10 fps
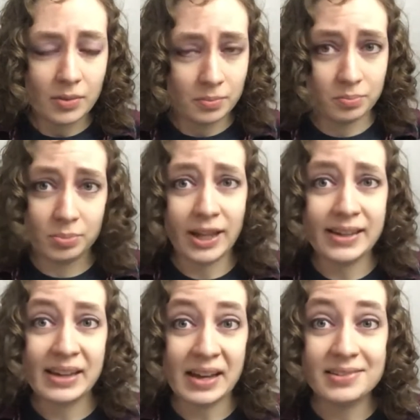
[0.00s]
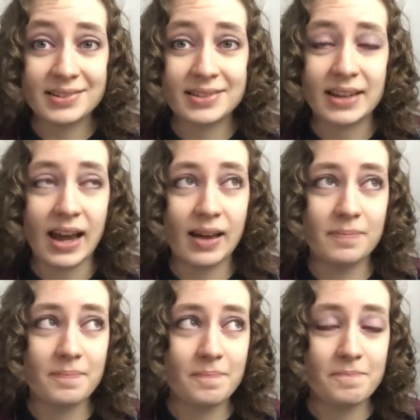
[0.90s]
play against.
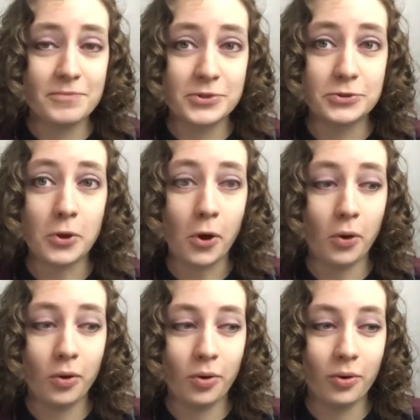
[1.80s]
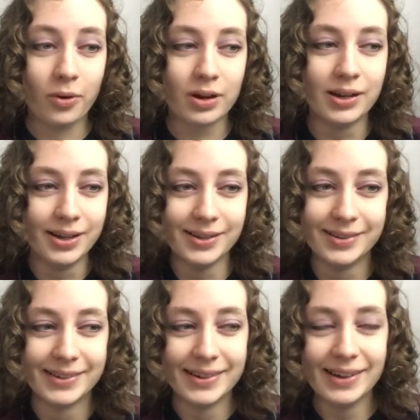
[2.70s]
So
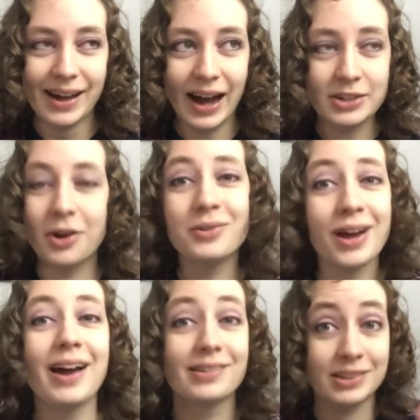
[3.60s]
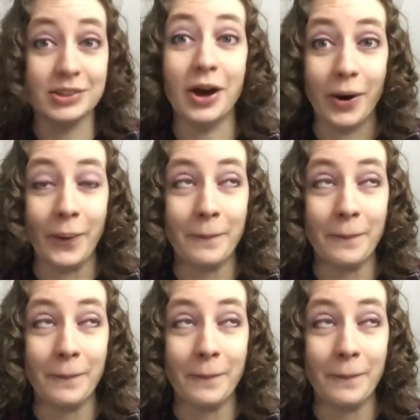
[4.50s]
I don't entirely know.